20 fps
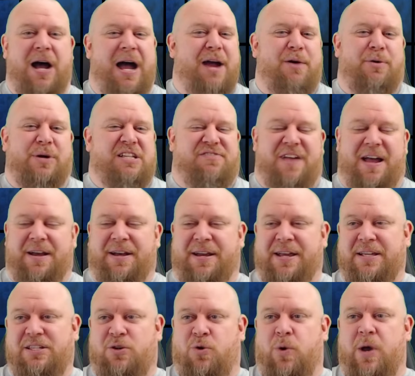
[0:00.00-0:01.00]
always found
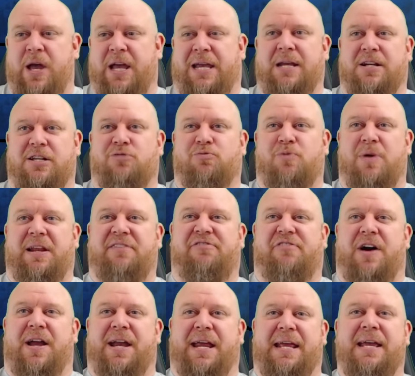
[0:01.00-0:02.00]
his quirkiness really
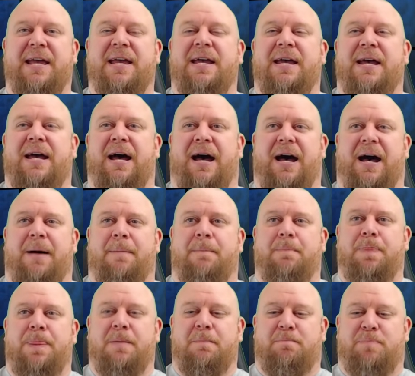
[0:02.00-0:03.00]
funny,
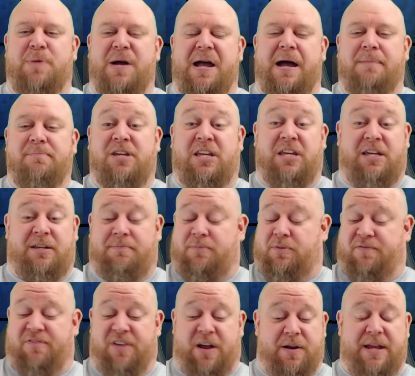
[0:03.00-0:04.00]
um, but I'm
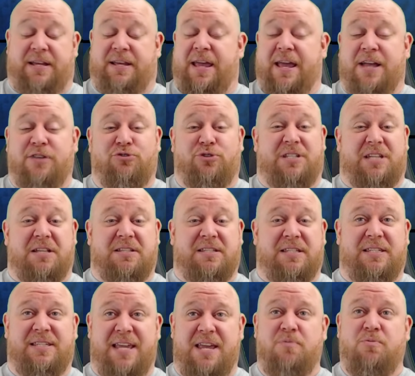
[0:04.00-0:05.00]
very interested to
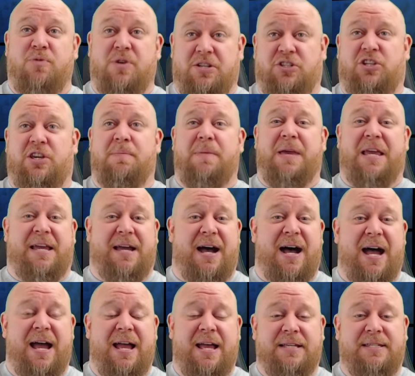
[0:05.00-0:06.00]
see what Jimmy
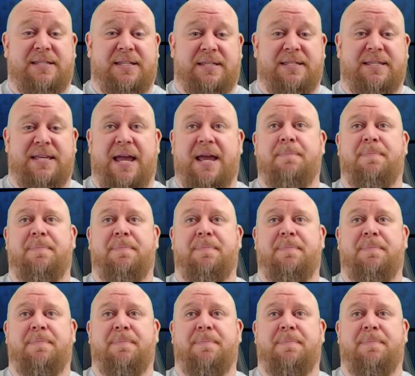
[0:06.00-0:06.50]
Carr has to say